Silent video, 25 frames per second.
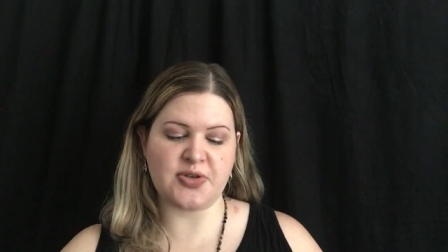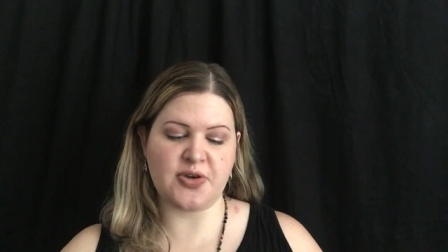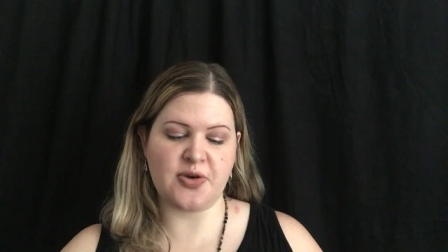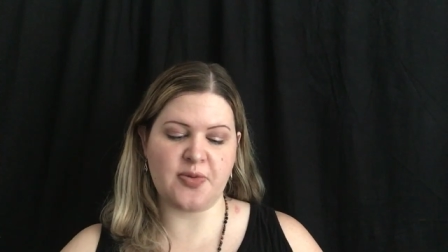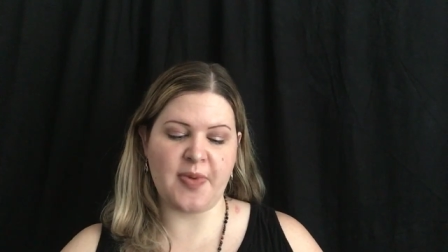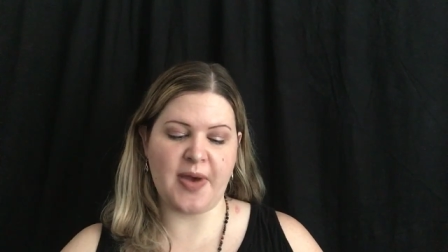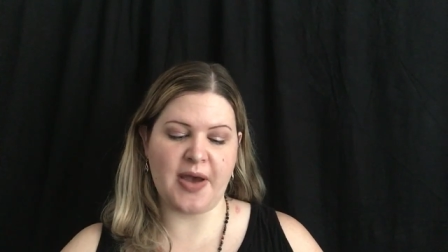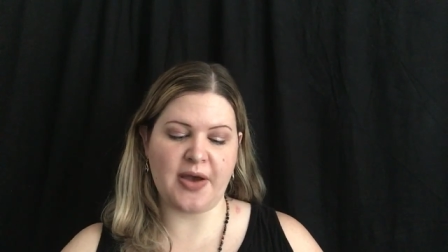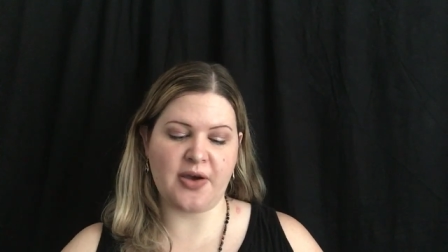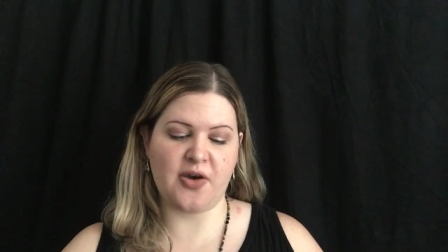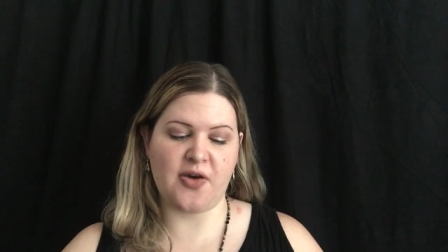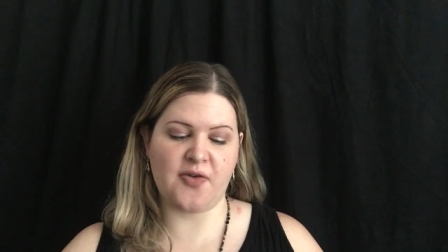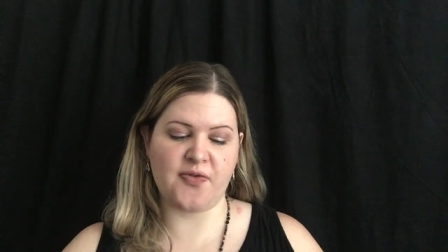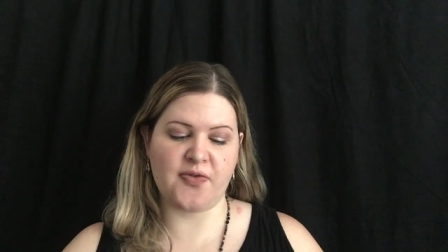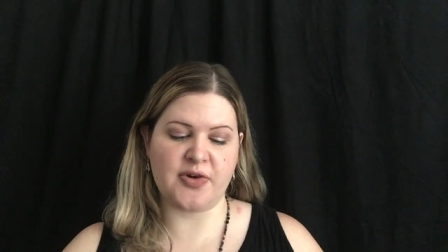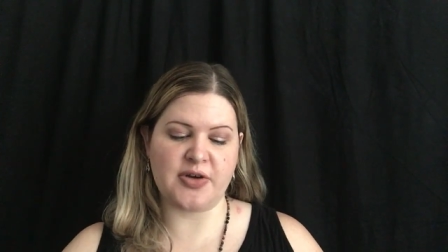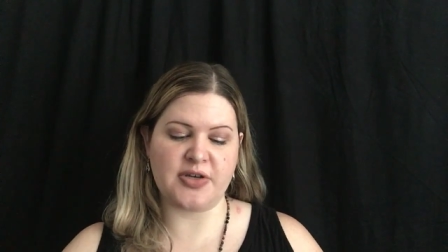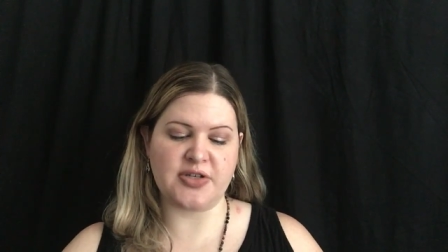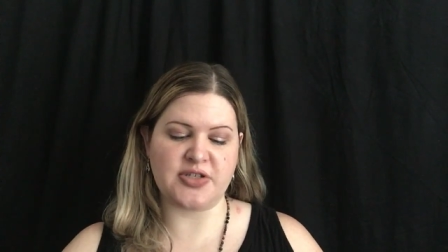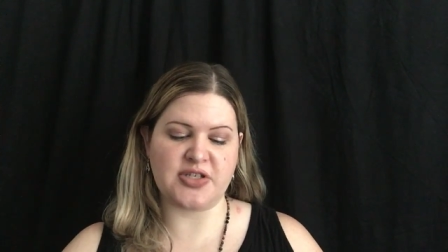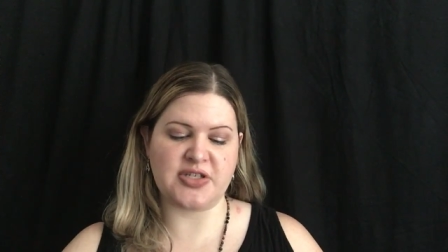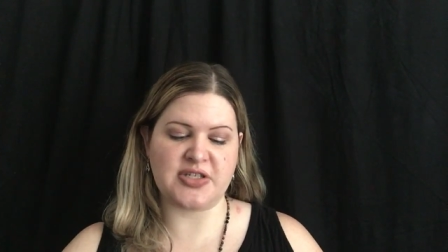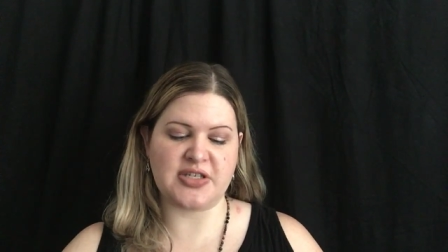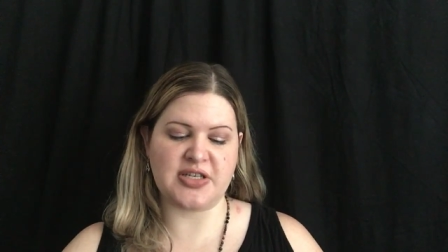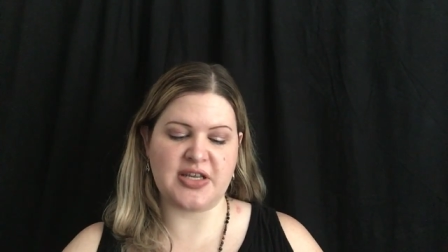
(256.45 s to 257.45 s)
go back over
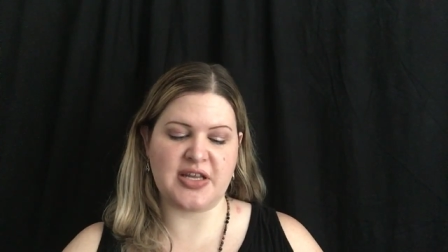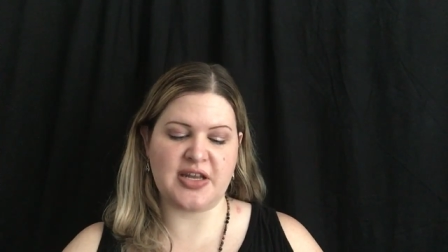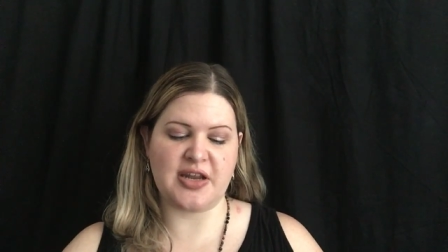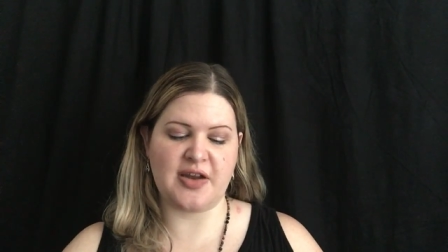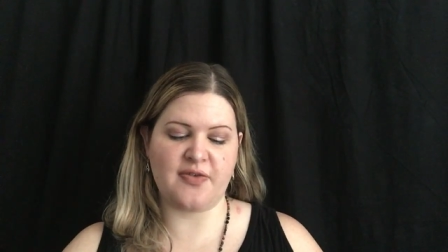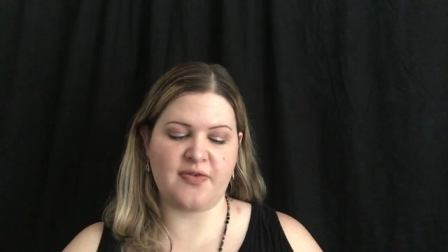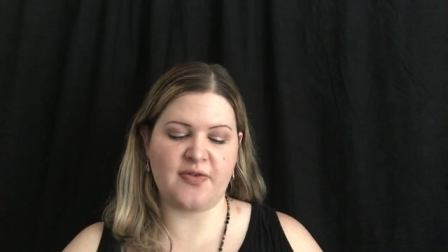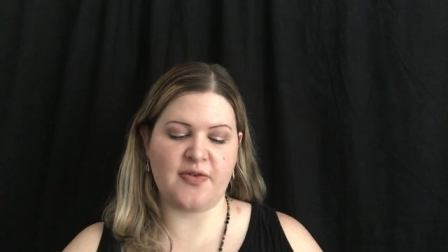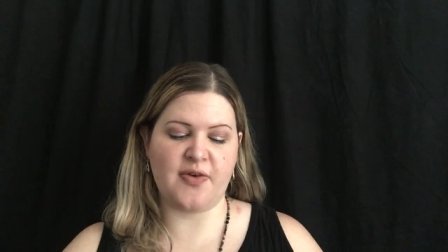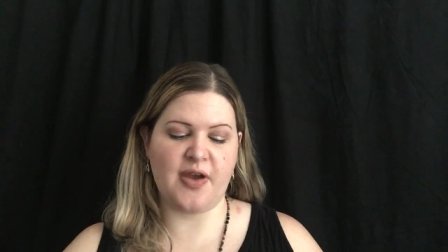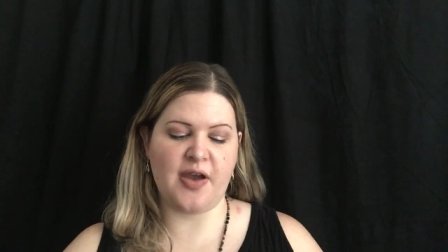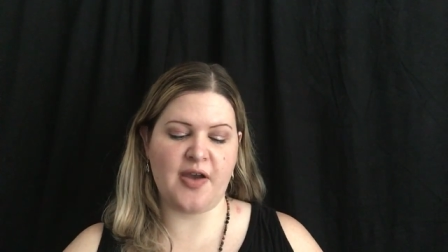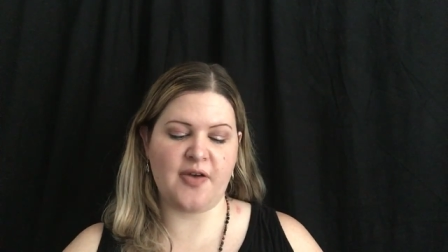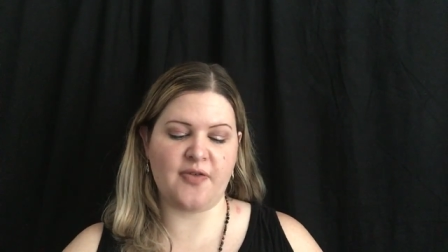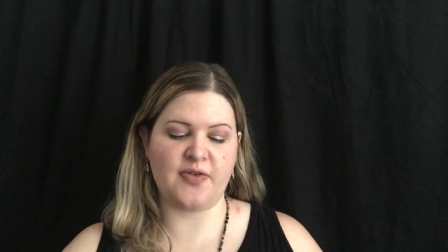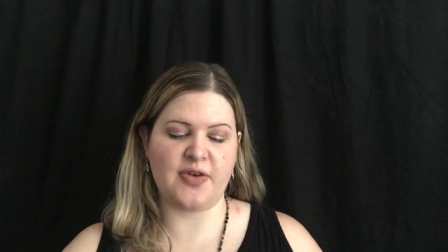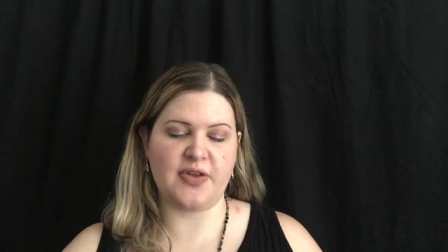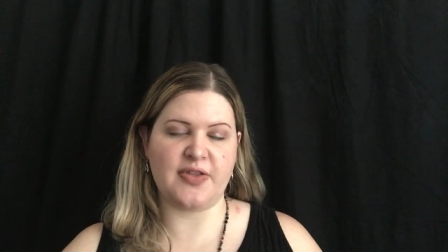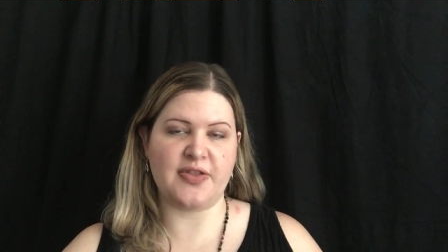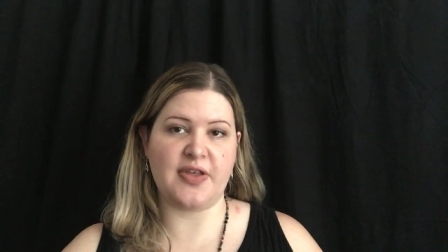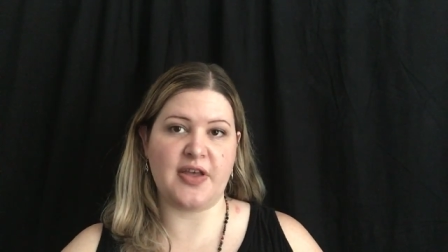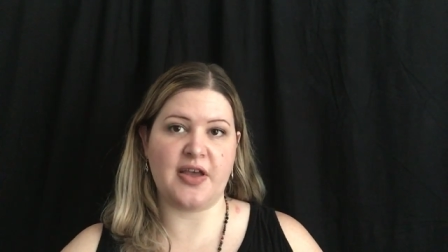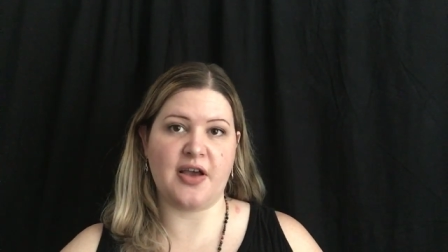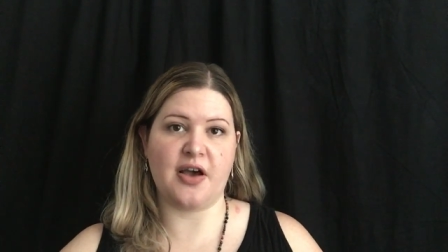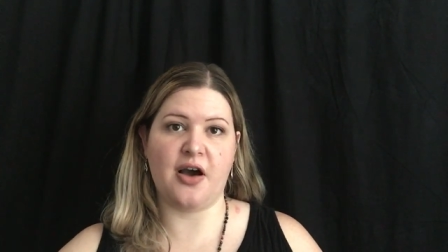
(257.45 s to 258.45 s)
it just to get
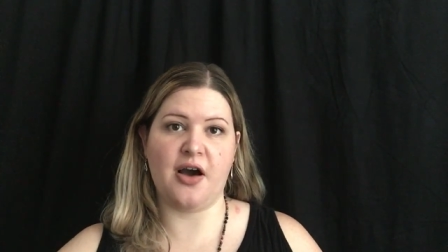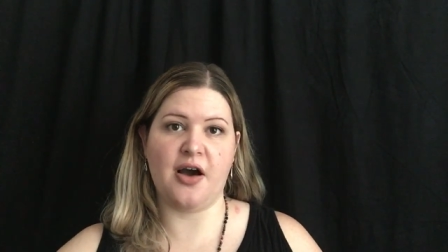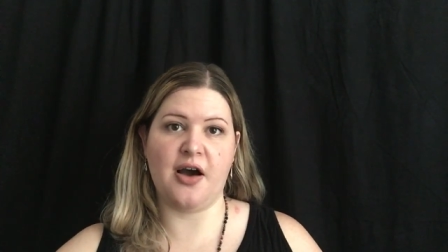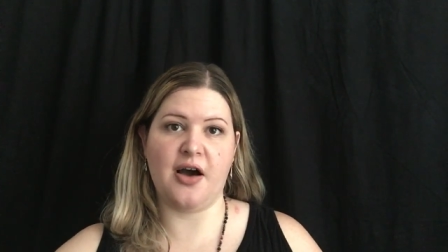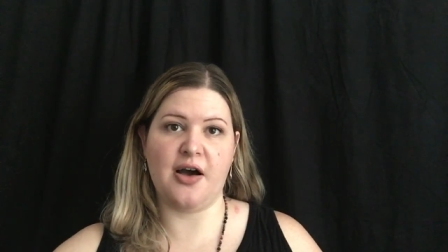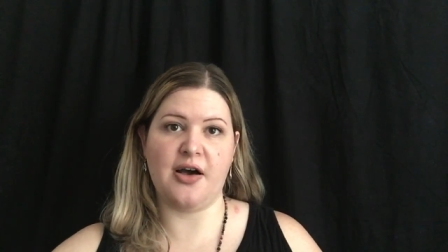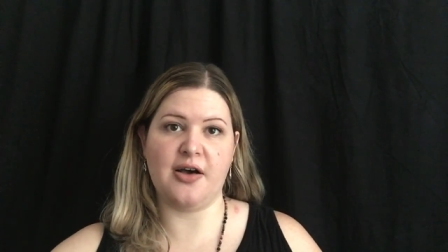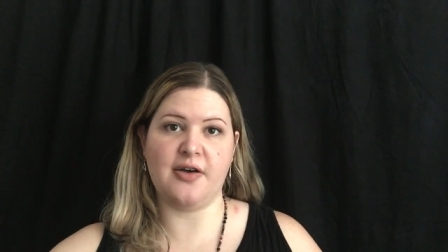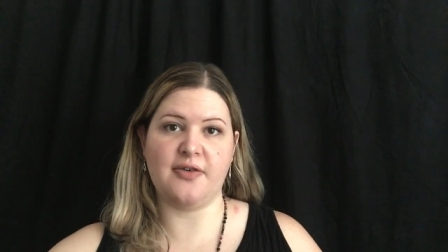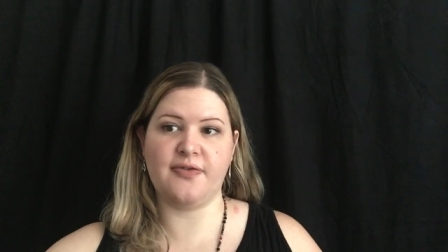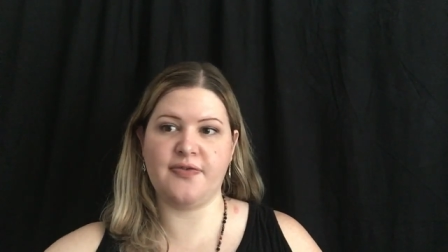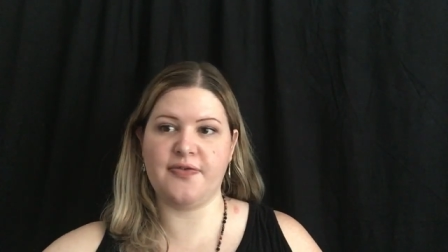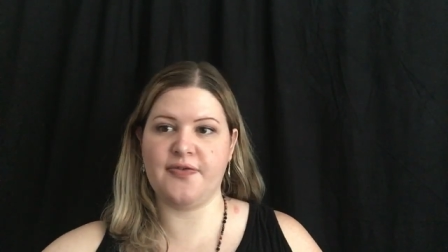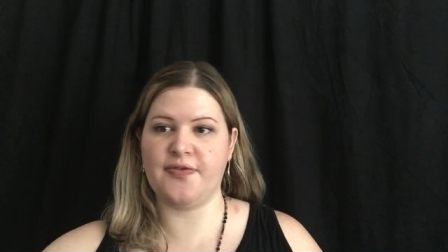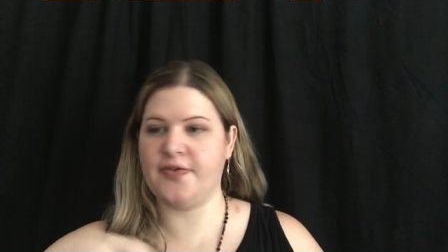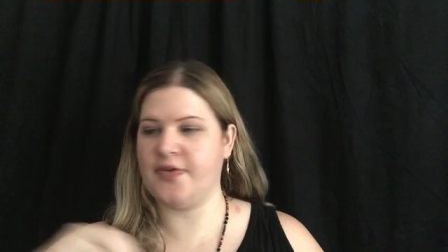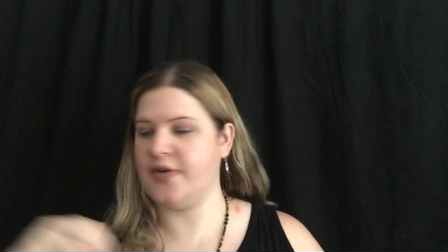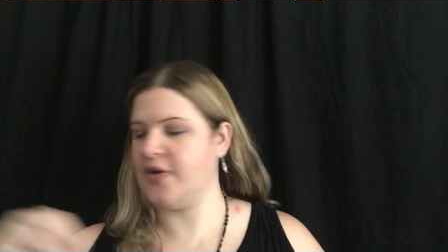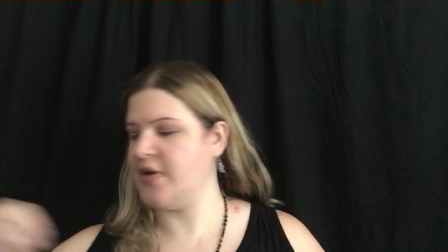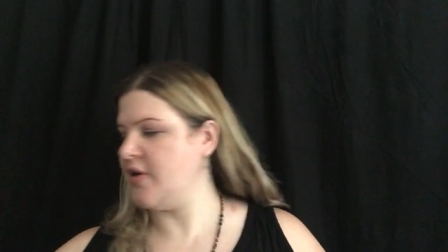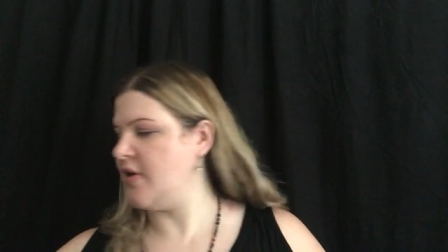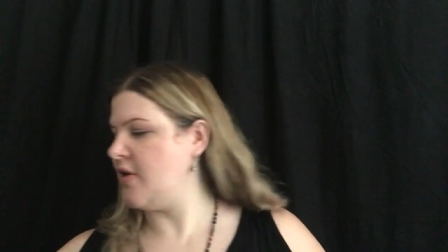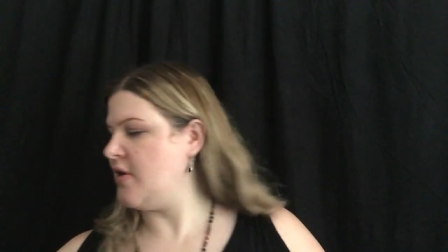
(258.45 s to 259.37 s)
everything off,